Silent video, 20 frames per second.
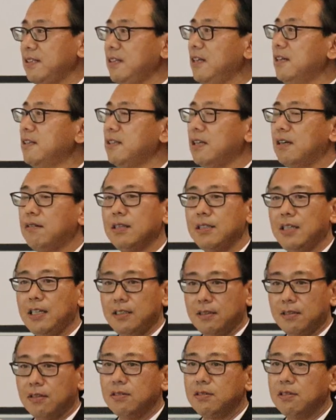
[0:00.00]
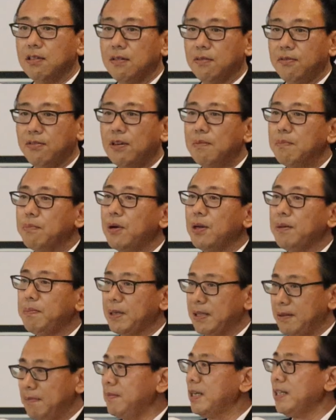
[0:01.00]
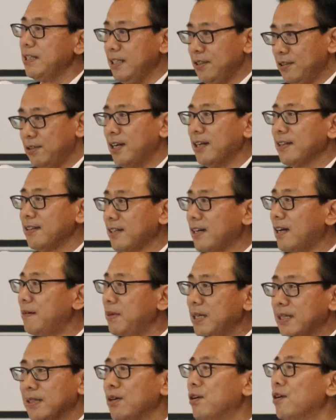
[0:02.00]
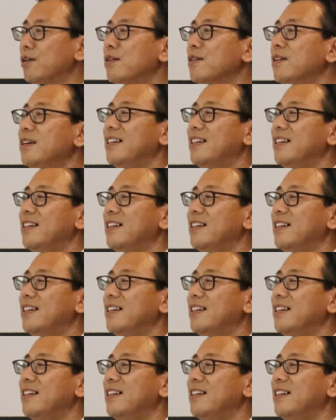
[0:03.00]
nowadays also from boy band many drug come and go